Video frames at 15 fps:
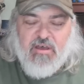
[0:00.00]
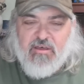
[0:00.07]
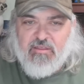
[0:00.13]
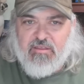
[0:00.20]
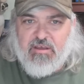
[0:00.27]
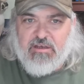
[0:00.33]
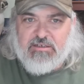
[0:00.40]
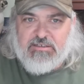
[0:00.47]

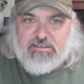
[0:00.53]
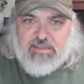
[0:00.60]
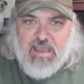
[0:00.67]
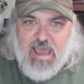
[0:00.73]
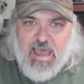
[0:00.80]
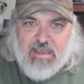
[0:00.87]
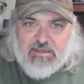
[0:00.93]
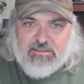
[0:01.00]
this
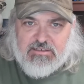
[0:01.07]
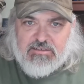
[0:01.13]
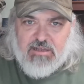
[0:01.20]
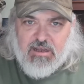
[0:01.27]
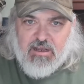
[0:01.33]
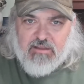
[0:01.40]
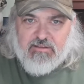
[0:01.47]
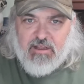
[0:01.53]
test
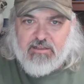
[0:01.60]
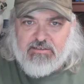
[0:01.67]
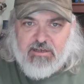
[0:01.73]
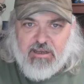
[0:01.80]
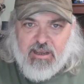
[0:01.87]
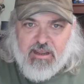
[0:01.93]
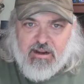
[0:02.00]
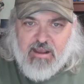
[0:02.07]
that's
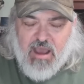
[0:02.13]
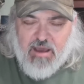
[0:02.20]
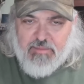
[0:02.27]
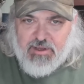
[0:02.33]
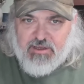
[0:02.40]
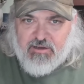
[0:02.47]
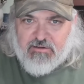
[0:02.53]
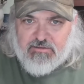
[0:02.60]
in
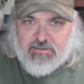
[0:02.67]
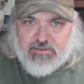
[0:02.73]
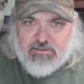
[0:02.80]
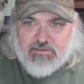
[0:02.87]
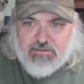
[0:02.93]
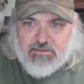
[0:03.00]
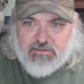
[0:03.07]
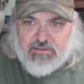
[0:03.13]
common use